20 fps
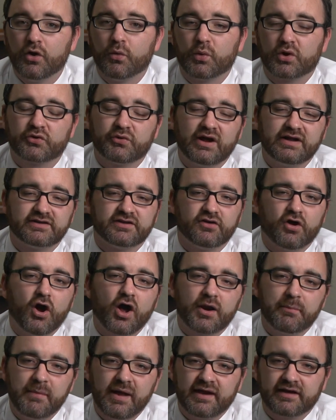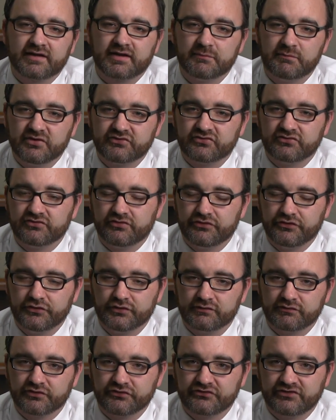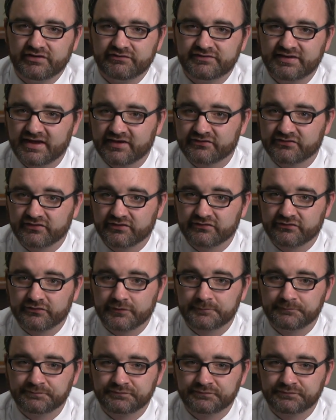were granted automatic admission to the University of Texas.